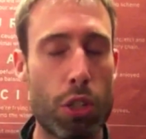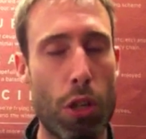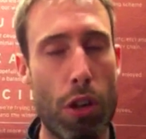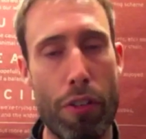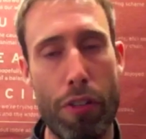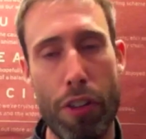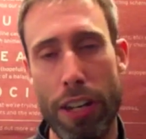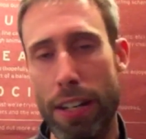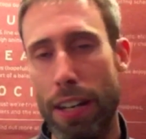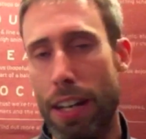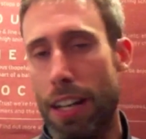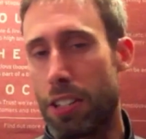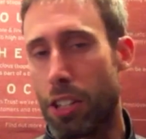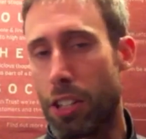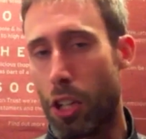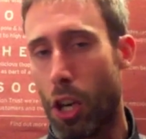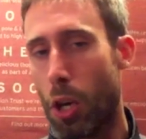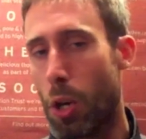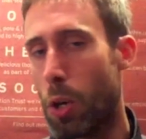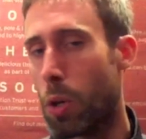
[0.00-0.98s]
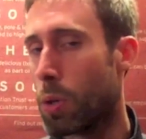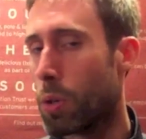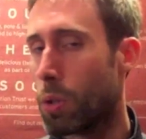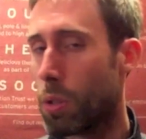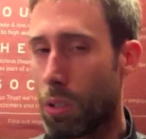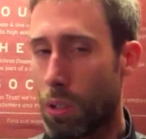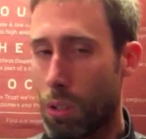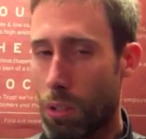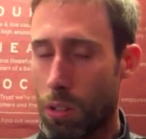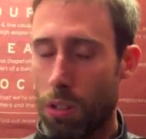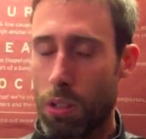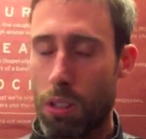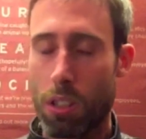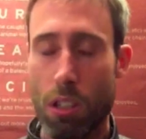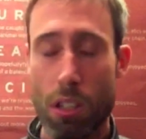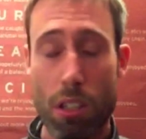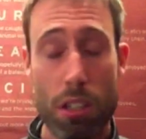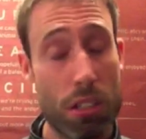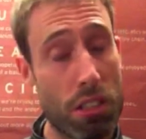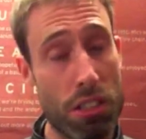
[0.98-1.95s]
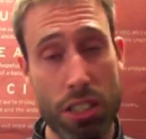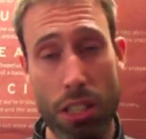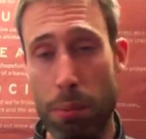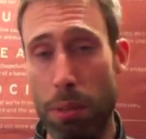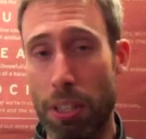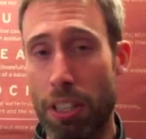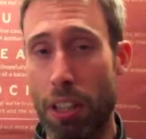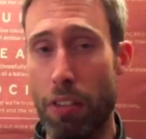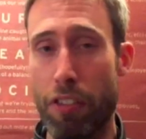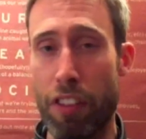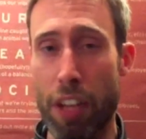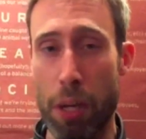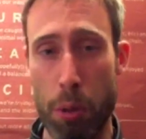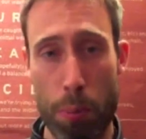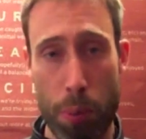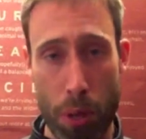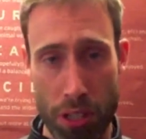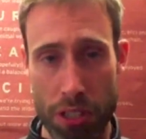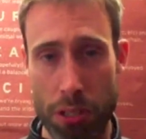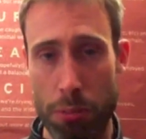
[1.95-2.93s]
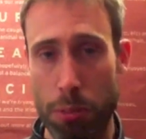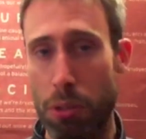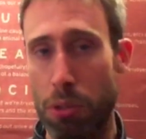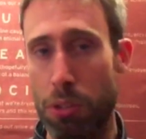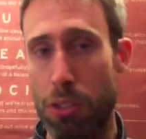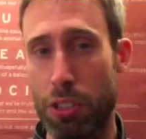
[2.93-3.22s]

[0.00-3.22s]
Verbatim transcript: two or three days ago didn't think were possible.